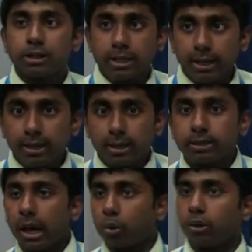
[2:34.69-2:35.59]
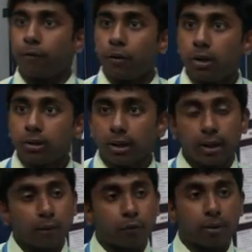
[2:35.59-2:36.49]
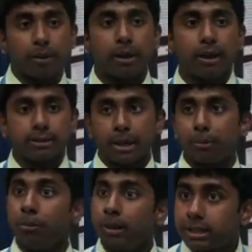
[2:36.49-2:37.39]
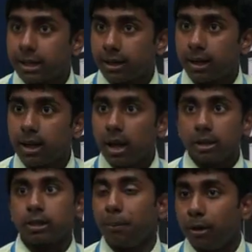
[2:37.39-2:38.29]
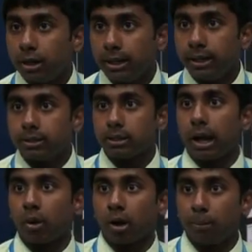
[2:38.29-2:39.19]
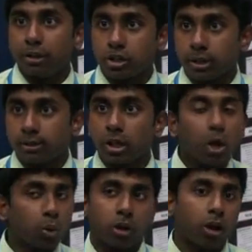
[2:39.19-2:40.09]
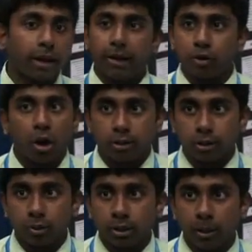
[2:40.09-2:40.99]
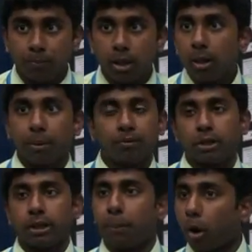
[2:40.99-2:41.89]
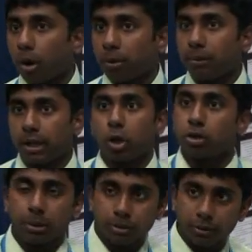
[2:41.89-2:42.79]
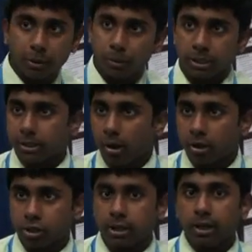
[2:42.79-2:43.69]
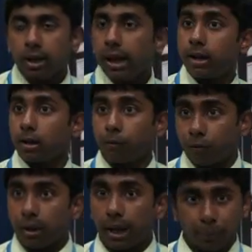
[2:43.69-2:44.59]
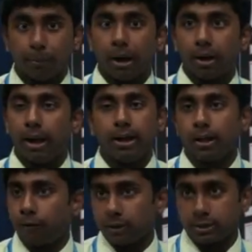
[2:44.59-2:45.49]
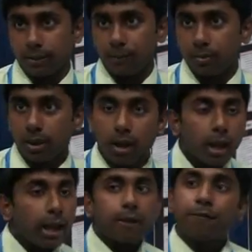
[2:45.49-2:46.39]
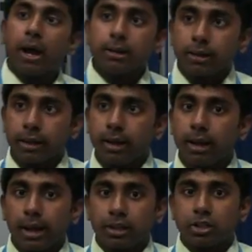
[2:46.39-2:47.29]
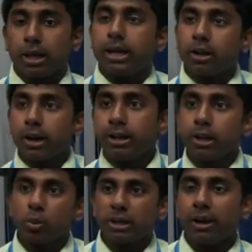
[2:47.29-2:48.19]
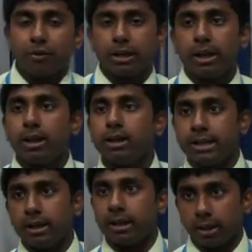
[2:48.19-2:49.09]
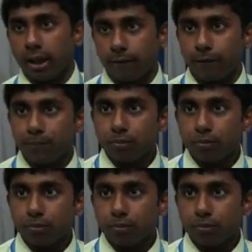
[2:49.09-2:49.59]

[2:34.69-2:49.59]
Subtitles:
Second is out in the field, for example, military, submarines, out on missions where they're not going to have doctors with them, but if there's a problem, they can hook themselves up to the technology and it'll help them out and it'll fix it. And finally is integrating it with everyday, day-to-day life.